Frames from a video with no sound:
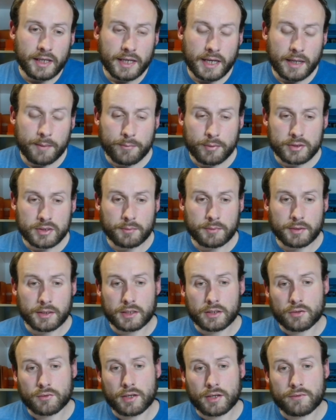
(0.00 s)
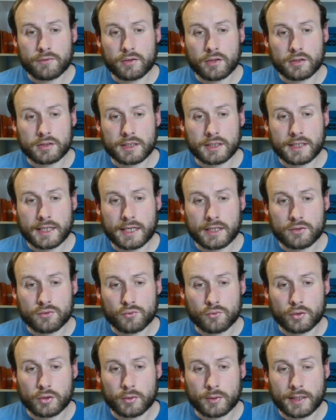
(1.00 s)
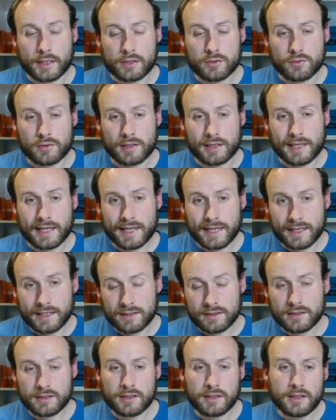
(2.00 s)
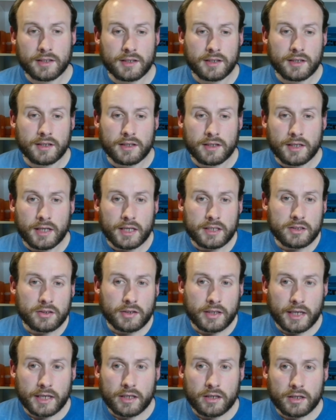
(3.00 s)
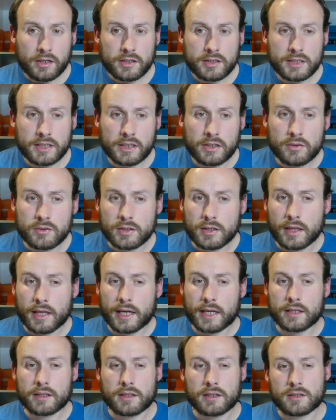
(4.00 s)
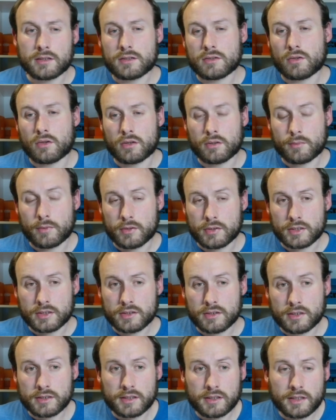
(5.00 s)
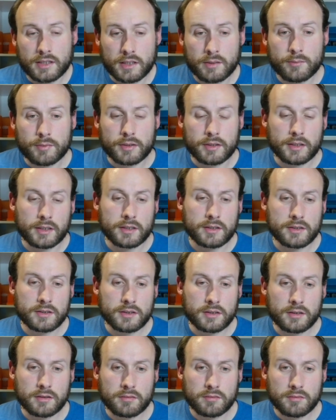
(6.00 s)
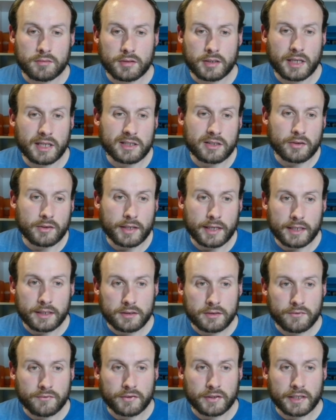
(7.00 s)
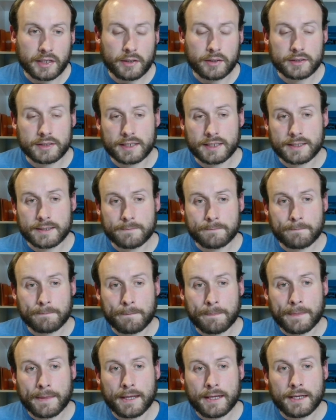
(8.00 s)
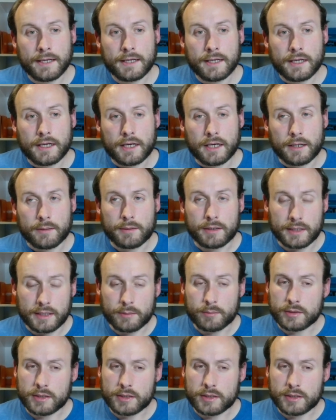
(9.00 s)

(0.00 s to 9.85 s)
You can put something in the graveyard. It can draw you an extra land. It's okay. I could see using that. It's not the most exciting thing, but it's okay to fill out a deck in